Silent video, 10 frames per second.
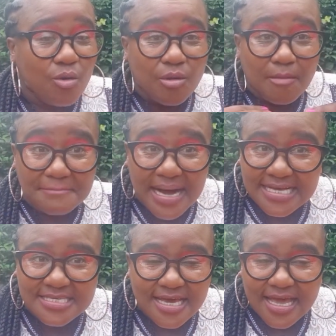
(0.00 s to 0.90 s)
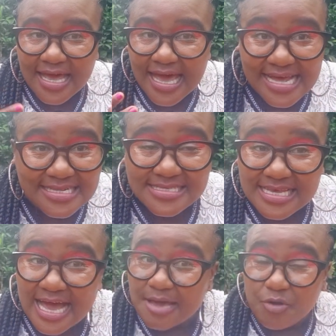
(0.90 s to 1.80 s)
much. Hence,
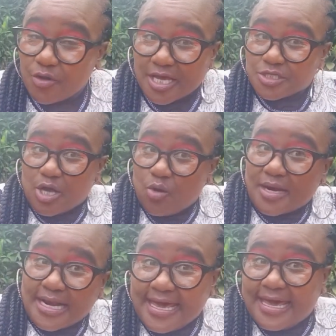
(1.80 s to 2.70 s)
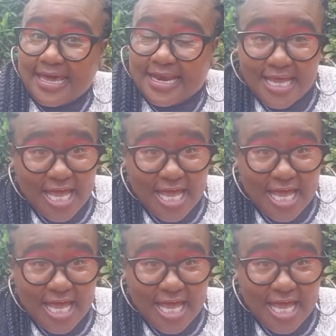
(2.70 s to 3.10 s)
I am looking so clean